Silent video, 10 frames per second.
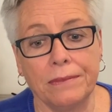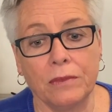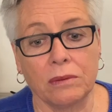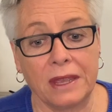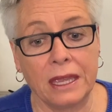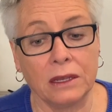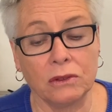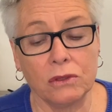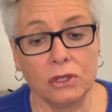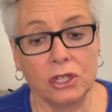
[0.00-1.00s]
with my head
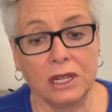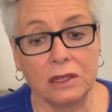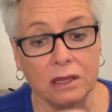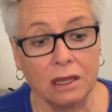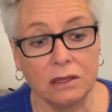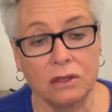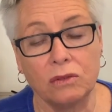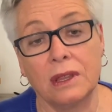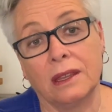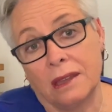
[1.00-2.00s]
under the sheets, and
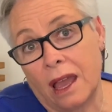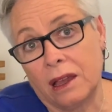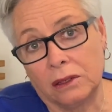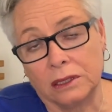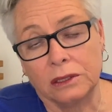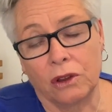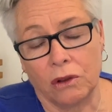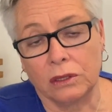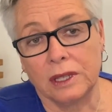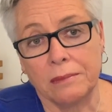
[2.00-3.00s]
huddled,
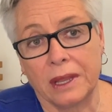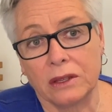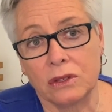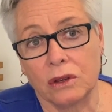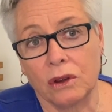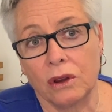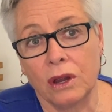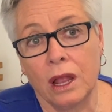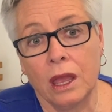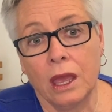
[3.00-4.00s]
curled up next to her,